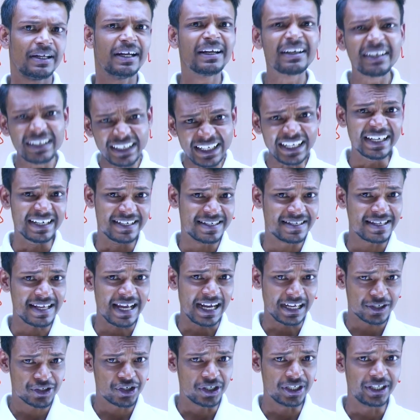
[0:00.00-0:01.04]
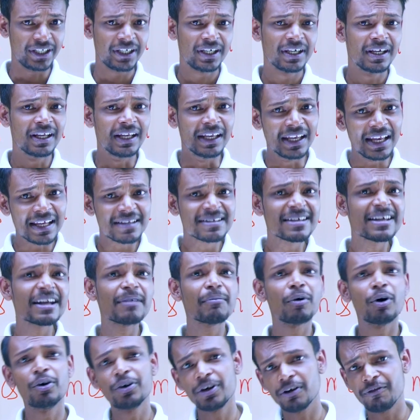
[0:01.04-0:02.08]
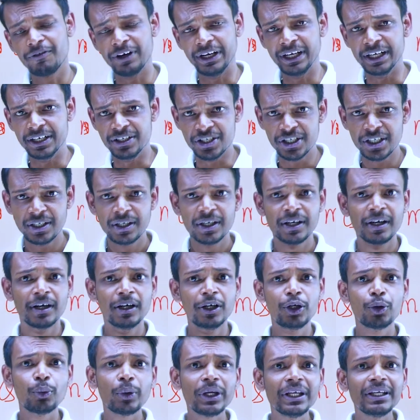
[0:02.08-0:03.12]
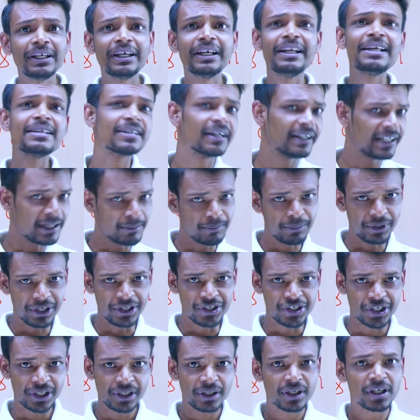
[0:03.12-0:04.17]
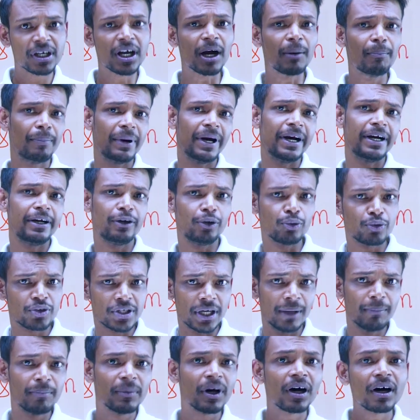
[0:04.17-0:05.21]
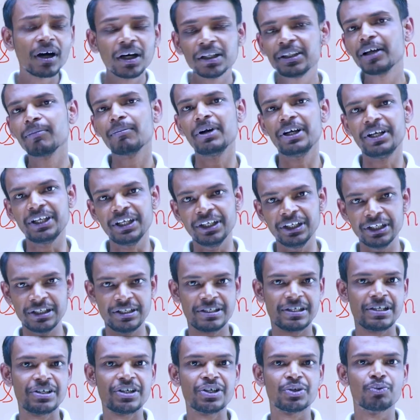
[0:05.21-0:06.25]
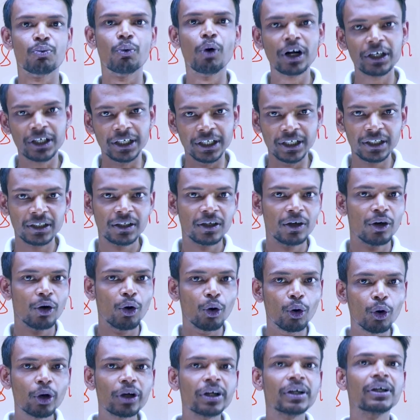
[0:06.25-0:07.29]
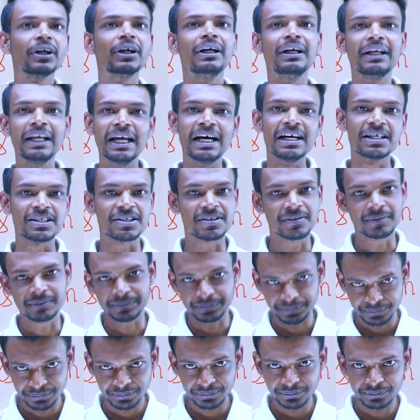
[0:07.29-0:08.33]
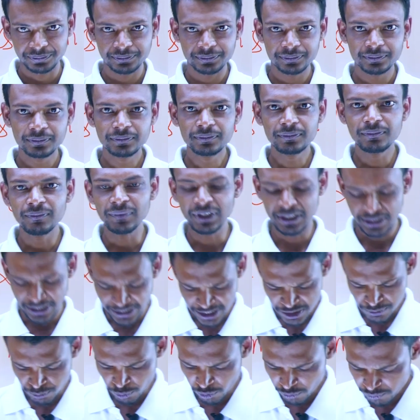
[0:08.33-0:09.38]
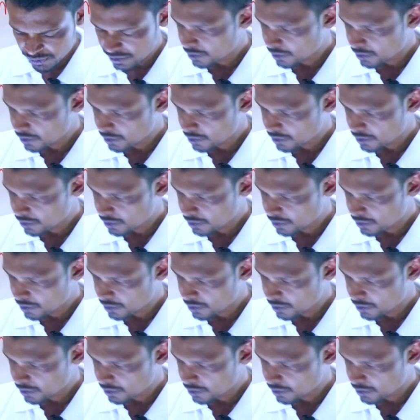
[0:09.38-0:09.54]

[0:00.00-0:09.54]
needs actually lesser amount of energy to increase the temperature compared to some other materials such as water or glass. Let us move